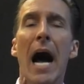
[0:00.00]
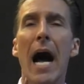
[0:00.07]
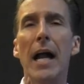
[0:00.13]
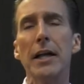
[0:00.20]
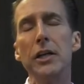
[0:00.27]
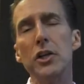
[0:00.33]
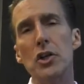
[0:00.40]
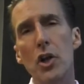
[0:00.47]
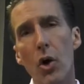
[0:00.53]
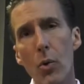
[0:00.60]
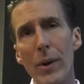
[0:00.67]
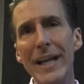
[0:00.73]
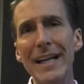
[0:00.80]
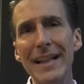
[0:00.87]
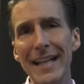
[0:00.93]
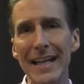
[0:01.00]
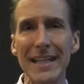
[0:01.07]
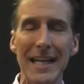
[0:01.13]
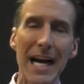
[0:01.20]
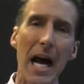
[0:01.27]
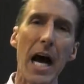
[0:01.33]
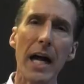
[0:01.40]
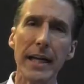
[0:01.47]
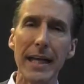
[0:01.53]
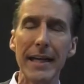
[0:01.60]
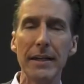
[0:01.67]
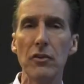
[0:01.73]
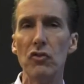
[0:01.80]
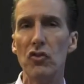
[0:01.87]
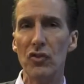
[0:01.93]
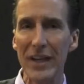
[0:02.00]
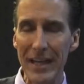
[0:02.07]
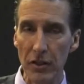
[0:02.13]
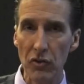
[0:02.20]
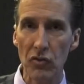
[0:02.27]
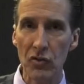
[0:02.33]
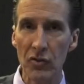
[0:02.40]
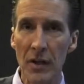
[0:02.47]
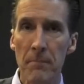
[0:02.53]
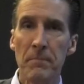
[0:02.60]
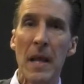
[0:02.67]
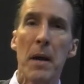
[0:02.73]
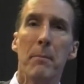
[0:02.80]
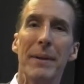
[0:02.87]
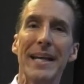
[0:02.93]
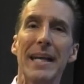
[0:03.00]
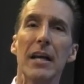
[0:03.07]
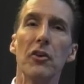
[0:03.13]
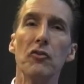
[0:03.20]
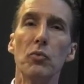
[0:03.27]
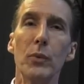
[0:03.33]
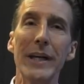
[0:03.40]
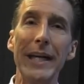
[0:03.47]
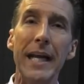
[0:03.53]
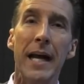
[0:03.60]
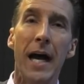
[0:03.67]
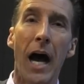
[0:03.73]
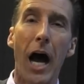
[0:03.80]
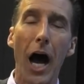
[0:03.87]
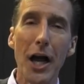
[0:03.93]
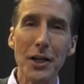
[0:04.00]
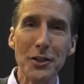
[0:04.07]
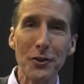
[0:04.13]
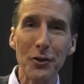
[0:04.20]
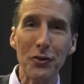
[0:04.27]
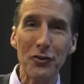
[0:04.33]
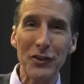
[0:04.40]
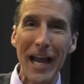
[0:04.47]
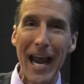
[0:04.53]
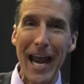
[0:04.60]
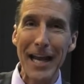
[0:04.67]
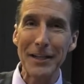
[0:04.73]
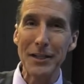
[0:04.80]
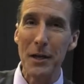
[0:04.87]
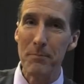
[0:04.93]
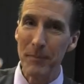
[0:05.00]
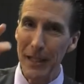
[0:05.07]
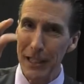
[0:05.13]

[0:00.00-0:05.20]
on knowing that God exists because we understand,